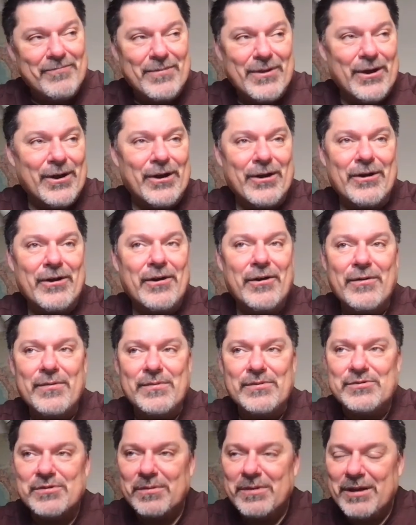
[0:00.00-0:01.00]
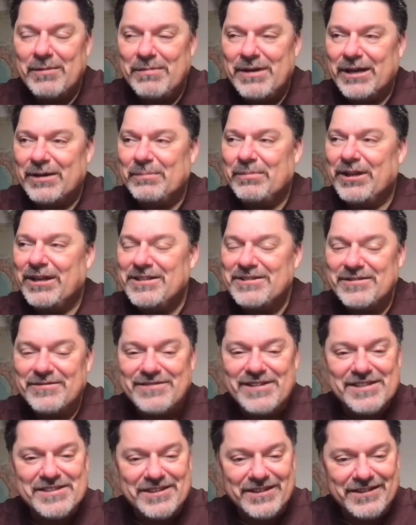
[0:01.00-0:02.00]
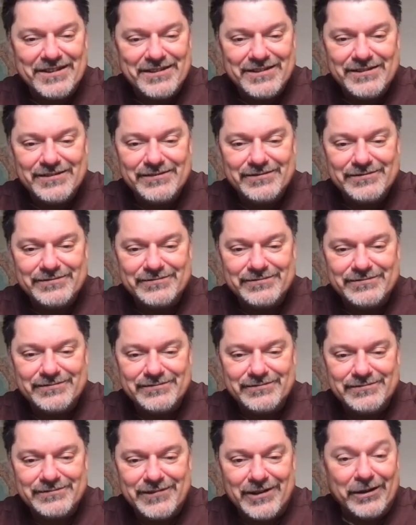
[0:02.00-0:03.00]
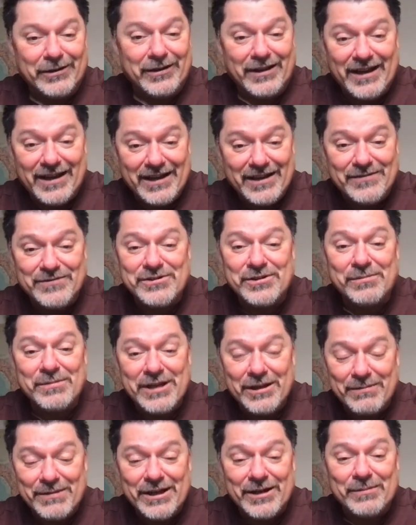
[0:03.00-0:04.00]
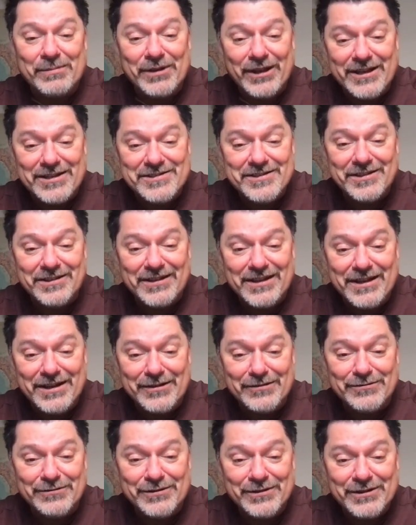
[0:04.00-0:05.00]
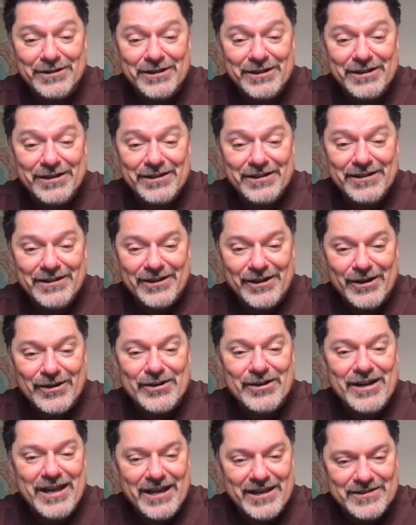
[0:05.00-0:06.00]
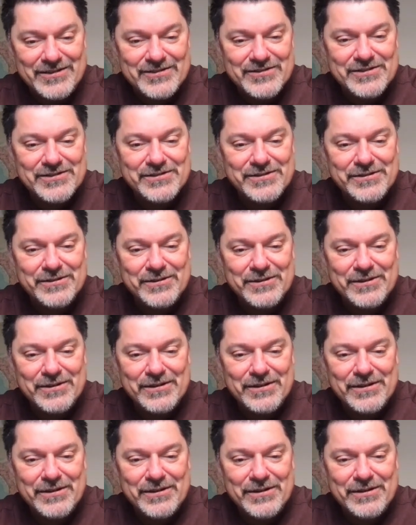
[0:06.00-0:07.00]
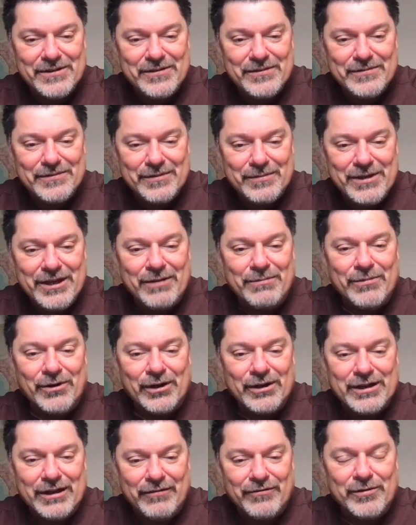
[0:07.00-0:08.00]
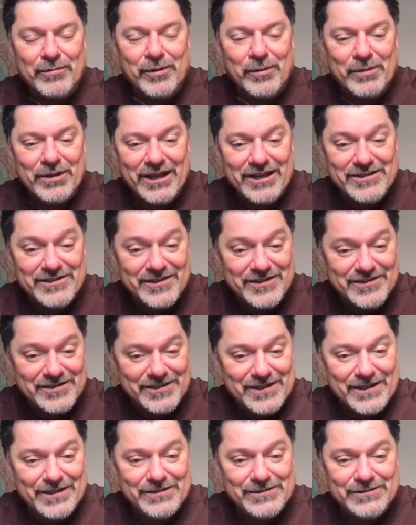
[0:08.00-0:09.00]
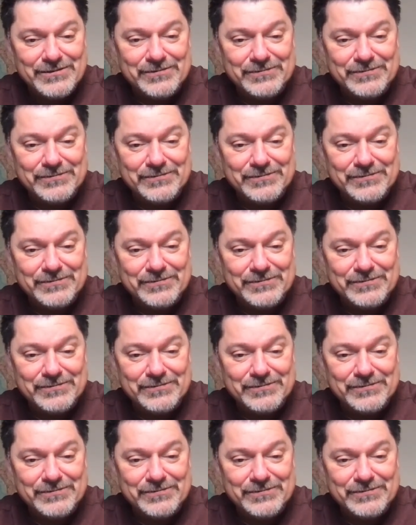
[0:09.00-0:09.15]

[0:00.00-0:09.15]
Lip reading: homes will be a better place to visit. Our lives will be a better place to live. Our nests will be a more comfortable place to sit.